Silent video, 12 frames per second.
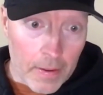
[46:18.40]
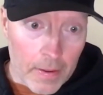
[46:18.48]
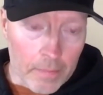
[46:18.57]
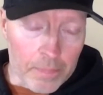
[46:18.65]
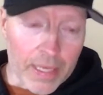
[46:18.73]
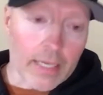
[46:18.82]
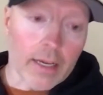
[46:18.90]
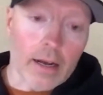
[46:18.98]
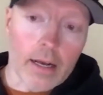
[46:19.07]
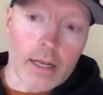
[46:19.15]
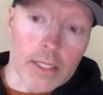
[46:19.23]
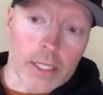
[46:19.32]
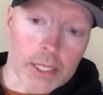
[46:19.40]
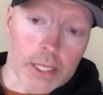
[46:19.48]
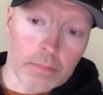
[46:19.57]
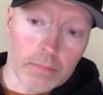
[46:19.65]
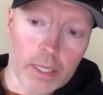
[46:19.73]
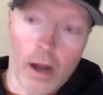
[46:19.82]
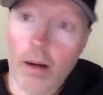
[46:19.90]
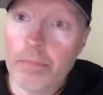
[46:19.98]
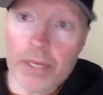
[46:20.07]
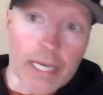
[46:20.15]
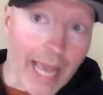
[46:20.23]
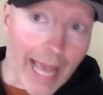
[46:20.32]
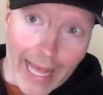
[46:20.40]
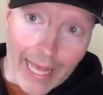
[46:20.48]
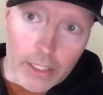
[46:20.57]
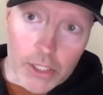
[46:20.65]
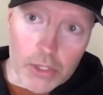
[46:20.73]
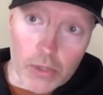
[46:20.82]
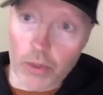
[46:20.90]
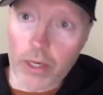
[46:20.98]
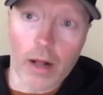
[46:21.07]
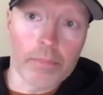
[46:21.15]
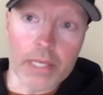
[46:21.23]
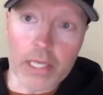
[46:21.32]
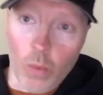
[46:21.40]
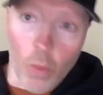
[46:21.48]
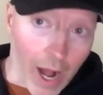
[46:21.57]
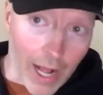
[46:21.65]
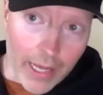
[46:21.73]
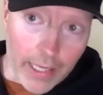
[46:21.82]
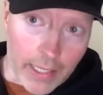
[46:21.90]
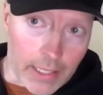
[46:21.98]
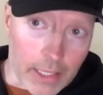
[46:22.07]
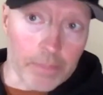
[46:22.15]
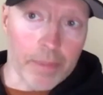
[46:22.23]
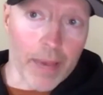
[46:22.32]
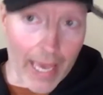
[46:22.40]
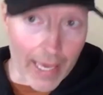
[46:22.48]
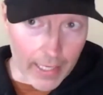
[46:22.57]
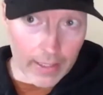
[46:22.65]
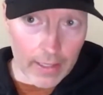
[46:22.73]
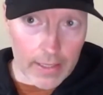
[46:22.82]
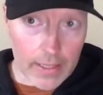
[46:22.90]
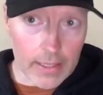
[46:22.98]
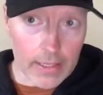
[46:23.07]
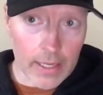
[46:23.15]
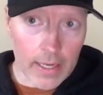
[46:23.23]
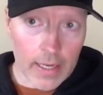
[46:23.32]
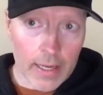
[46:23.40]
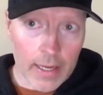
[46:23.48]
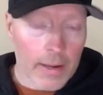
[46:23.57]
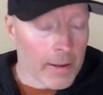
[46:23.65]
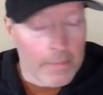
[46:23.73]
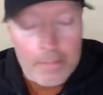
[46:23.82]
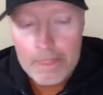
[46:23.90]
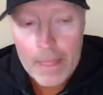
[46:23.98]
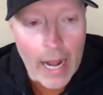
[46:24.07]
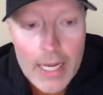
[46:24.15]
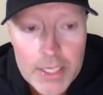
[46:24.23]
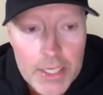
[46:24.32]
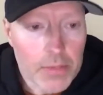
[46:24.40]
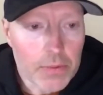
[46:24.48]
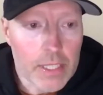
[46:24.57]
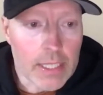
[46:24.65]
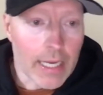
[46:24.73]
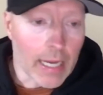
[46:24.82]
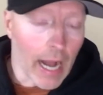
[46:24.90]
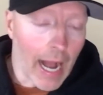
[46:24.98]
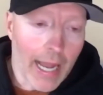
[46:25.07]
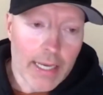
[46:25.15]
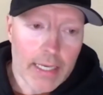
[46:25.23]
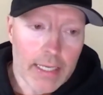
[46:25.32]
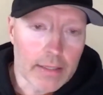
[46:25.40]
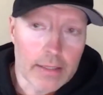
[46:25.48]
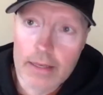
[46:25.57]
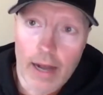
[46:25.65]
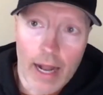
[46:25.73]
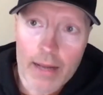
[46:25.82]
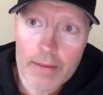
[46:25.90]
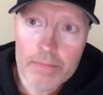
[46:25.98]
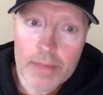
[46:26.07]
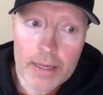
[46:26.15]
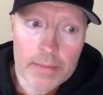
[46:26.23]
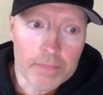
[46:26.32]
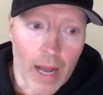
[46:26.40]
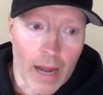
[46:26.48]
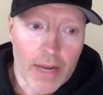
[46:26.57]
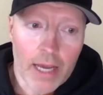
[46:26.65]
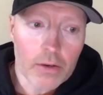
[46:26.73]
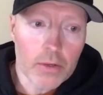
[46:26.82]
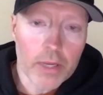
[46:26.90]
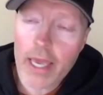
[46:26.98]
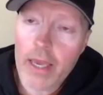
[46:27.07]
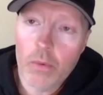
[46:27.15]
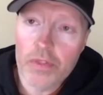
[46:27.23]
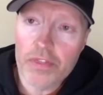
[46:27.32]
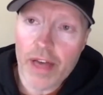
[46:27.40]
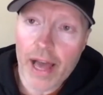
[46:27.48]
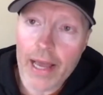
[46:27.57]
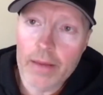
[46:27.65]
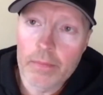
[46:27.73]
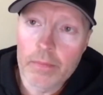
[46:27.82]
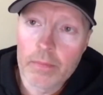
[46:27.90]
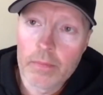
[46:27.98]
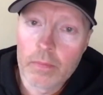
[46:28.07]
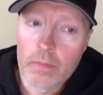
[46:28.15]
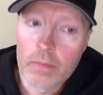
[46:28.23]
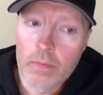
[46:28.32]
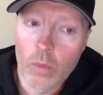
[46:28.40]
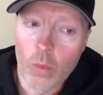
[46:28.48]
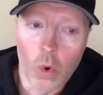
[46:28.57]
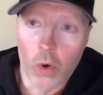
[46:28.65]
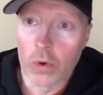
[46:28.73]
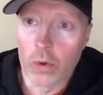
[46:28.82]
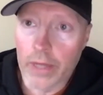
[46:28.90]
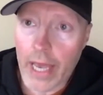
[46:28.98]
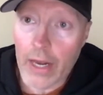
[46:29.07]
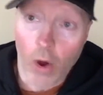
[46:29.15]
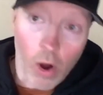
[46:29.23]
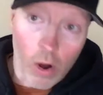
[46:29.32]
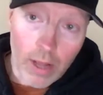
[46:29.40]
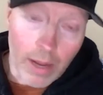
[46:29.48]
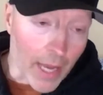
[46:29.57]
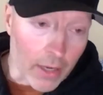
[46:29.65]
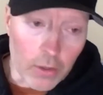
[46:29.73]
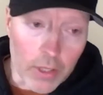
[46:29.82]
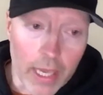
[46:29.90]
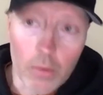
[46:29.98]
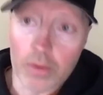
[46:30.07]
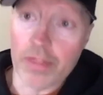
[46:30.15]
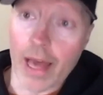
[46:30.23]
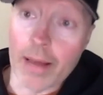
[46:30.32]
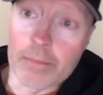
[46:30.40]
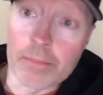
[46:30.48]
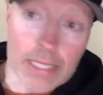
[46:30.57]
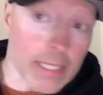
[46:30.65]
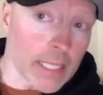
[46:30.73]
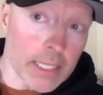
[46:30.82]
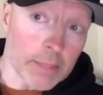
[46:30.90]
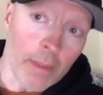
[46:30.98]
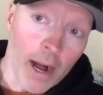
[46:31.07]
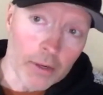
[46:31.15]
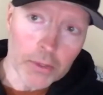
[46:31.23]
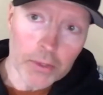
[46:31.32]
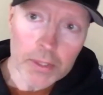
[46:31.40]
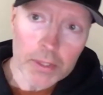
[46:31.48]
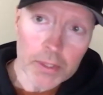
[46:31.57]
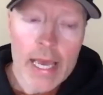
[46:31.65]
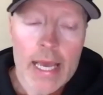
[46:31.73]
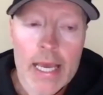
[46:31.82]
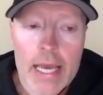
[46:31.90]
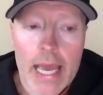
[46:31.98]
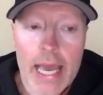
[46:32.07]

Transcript: Because company X or company Y is paying us. I just was like, I'm not okay with that world at all. I'm not okay with that business model. Mm-hmm.